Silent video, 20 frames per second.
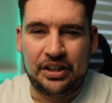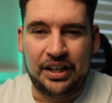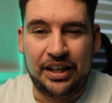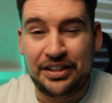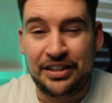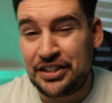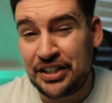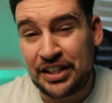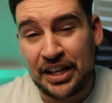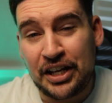
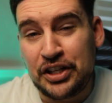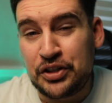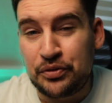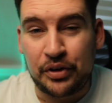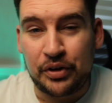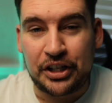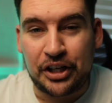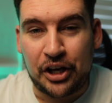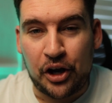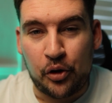In today's
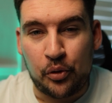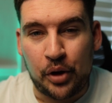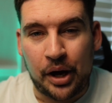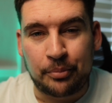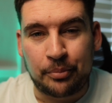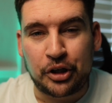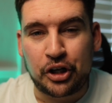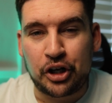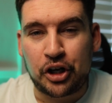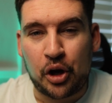video,
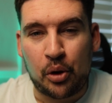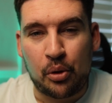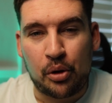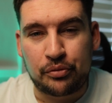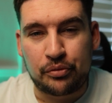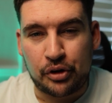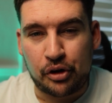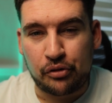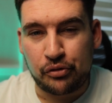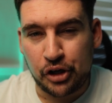I'm going to go
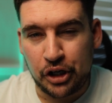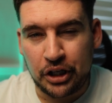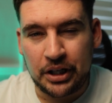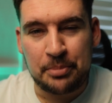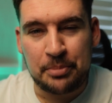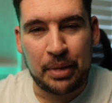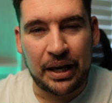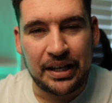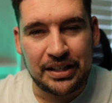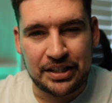over a
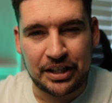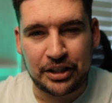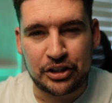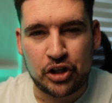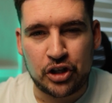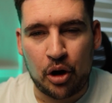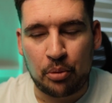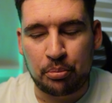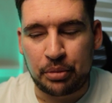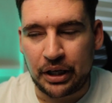really basic
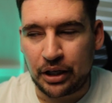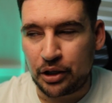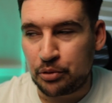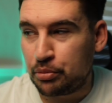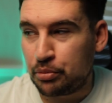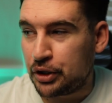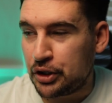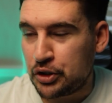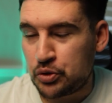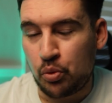topic,
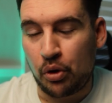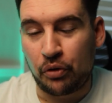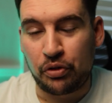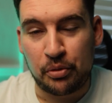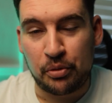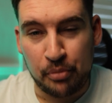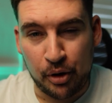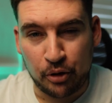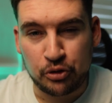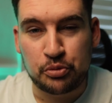but it's one
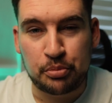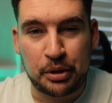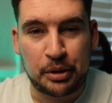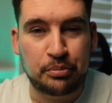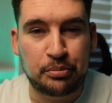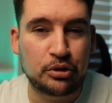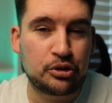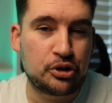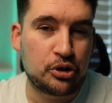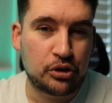that most
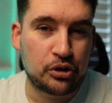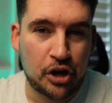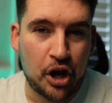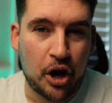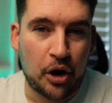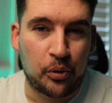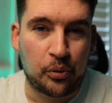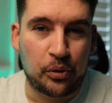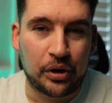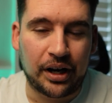people should
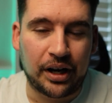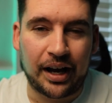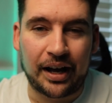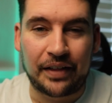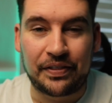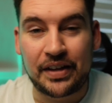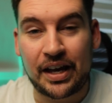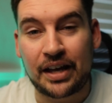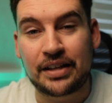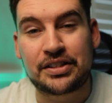know,
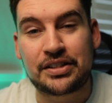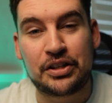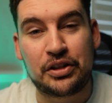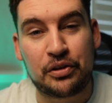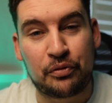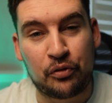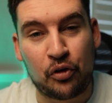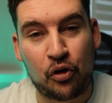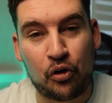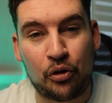and that's in the
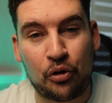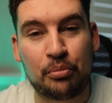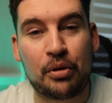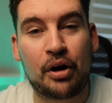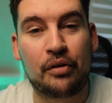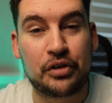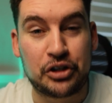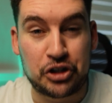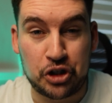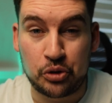form
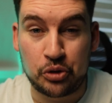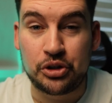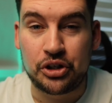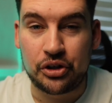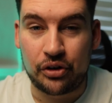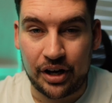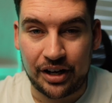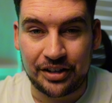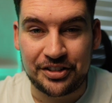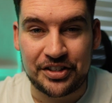of a
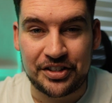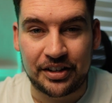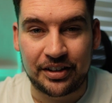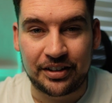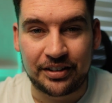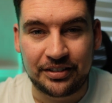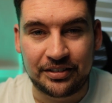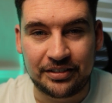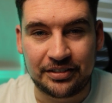junior ISA.